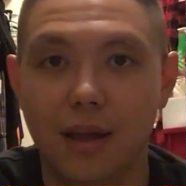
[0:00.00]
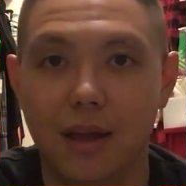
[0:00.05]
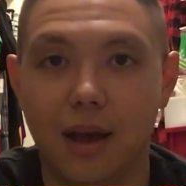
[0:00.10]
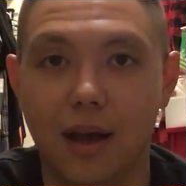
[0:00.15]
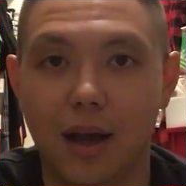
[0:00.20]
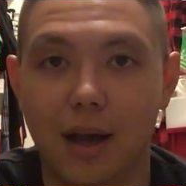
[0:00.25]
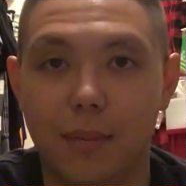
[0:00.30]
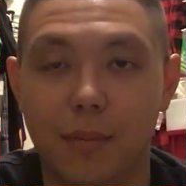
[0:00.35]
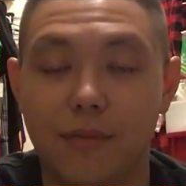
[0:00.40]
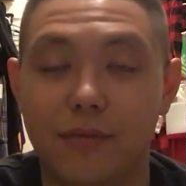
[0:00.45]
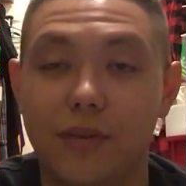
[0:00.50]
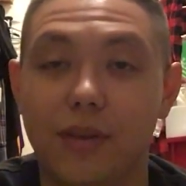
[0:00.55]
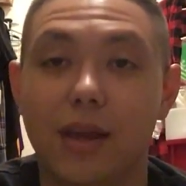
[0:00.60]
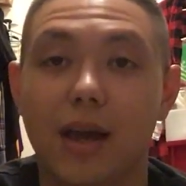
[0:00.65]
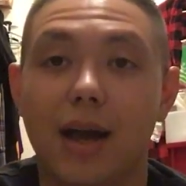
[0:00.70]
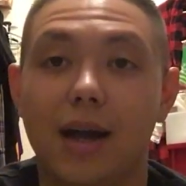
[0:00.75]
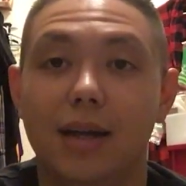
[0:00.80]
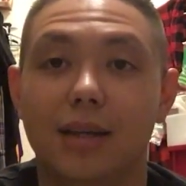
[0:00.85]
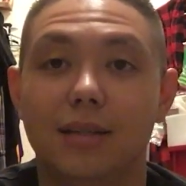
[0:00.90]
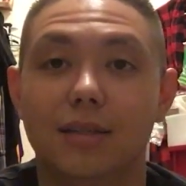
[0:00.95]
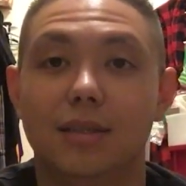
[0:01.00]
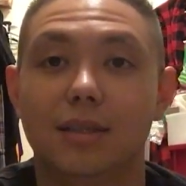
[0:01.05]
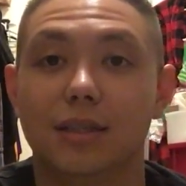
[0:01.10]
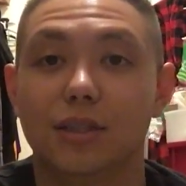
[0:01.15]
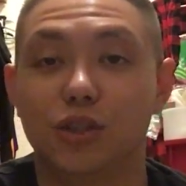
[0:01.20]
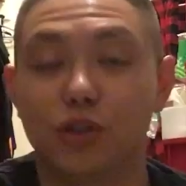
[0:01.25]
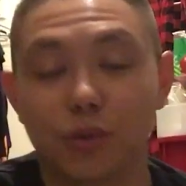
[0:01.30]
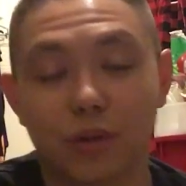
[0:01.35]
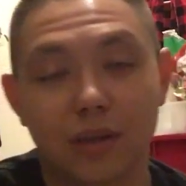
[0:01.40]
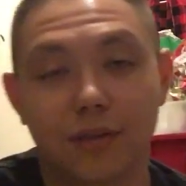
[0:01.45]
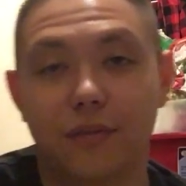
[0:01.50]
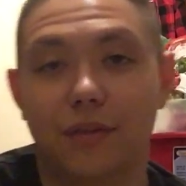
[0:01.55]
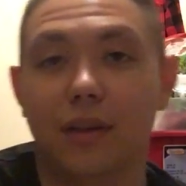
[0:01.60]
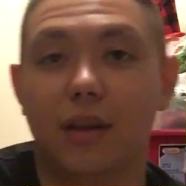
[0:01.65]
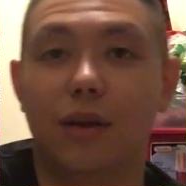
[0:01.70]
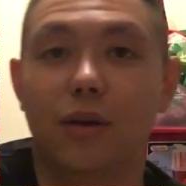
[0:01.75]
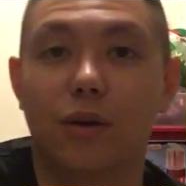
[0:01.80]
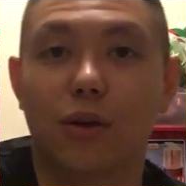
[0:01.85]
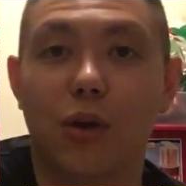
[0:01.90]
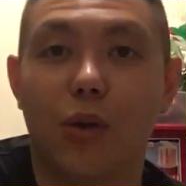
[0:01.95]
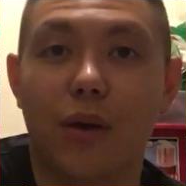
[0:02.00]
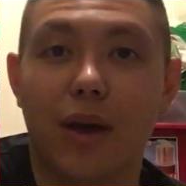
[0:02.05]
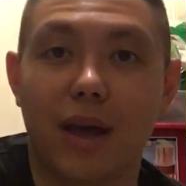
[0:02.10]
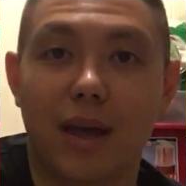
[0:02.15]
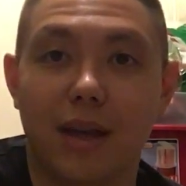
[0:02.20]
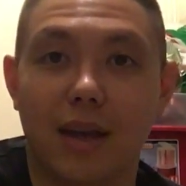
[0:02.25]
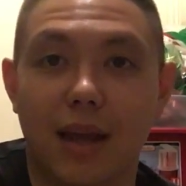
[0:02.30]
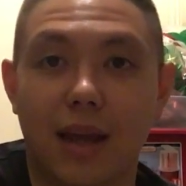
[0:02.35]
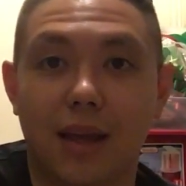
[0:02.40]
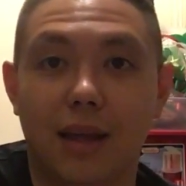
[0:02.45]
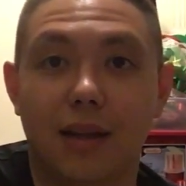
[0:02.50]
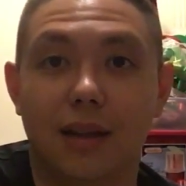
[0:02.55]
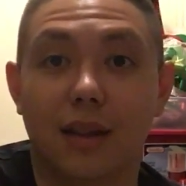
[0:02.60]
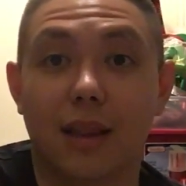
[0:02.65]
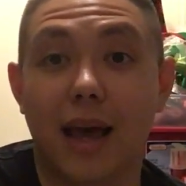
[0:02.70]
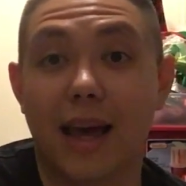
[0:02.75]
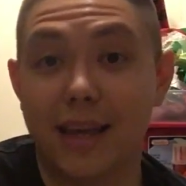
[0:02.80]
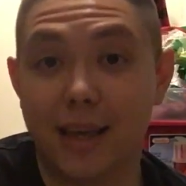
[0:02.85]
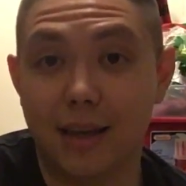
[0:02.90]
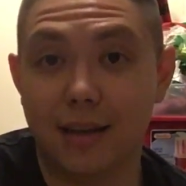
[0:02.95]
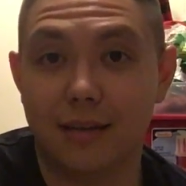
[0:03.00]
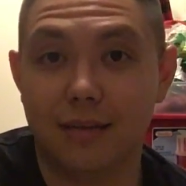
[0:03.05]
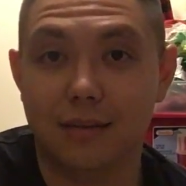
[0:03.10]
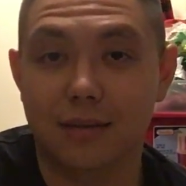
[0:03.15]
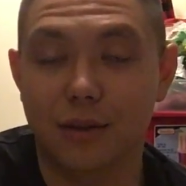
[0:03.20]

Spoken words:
If you guys enjoyed the video, go ahead and like it.